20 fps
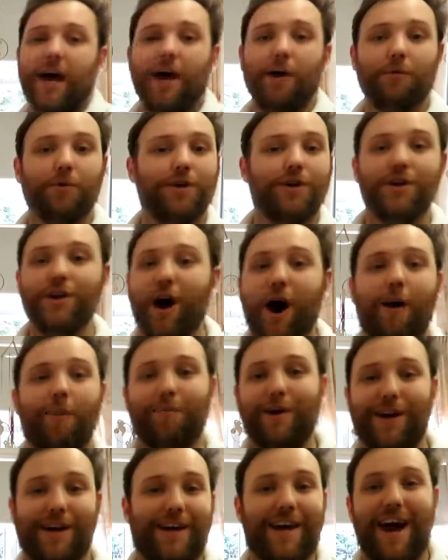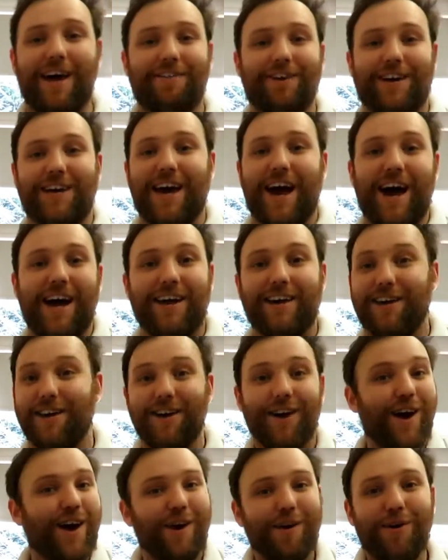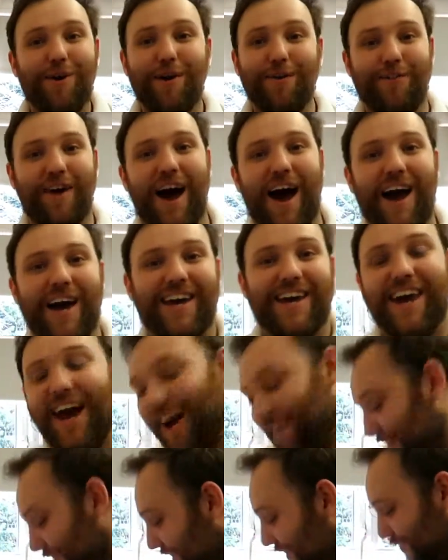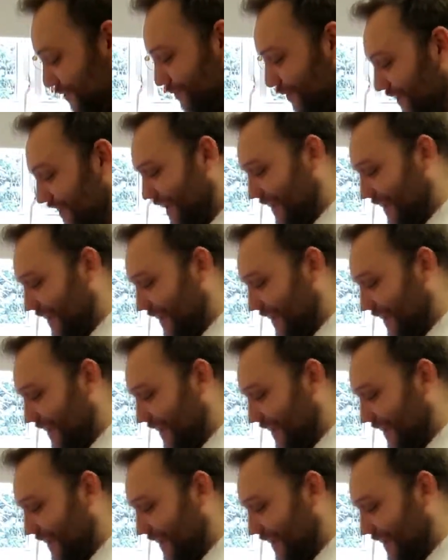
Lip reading: it would not be a carrot cake without carrots, would